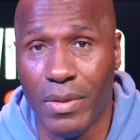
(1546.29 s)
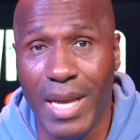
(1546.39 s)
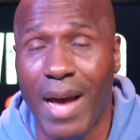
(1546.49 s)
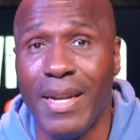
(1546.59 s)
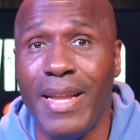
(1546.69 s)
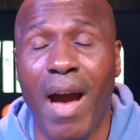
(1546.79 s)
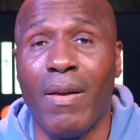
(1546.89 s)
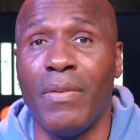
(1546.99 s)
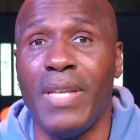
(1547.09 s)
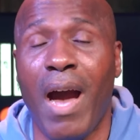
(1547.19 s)
Y'all
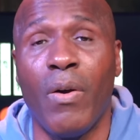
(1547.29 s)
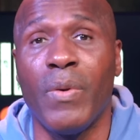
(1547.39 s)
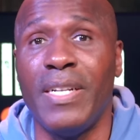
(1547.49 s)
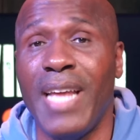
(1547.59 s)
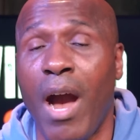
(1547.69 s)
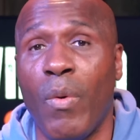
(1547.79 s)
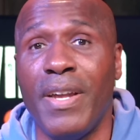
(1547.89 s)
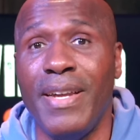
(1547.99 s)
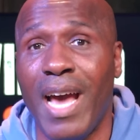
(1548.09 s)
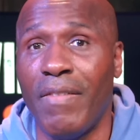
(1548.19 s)
y'all y'all y'all will
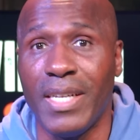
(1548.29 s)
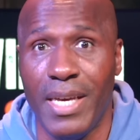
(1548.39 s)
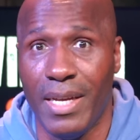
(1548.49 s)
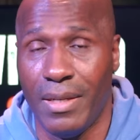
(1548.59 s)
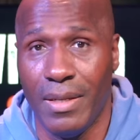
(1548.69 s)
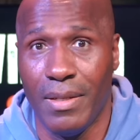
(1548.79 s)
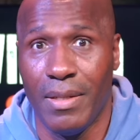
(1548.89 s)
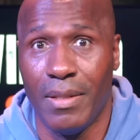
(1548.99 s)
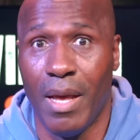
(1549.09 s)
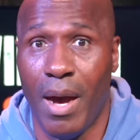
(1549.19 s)
never get
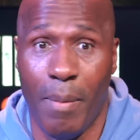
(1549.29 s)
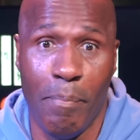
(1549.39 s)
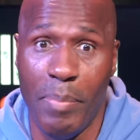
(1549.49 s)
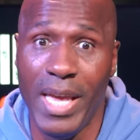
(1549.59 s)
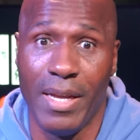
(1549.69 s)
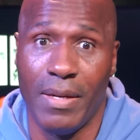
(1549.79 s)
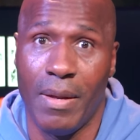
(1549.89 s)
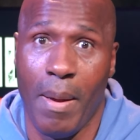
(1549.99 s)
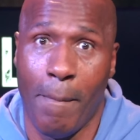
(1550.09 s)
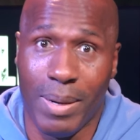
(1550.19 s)
a big
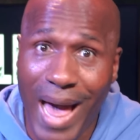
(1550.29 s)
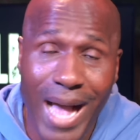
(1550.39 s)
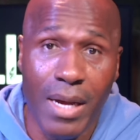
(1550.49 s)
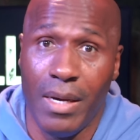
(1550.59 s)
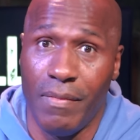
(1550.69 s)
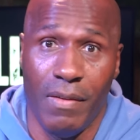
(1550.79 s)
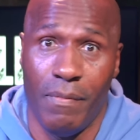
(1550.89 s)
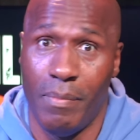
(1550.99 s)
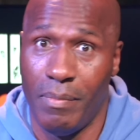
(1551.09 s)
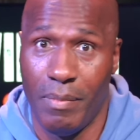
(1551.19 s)
block of the
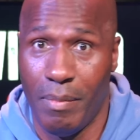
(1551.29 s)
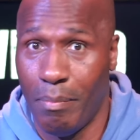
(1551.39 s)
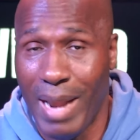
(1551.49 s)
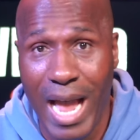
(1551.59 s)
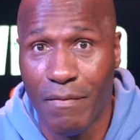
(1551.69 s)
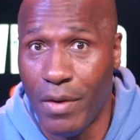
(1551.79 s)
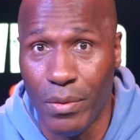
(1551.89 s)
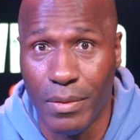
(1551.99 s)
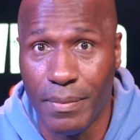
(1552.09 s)
black vote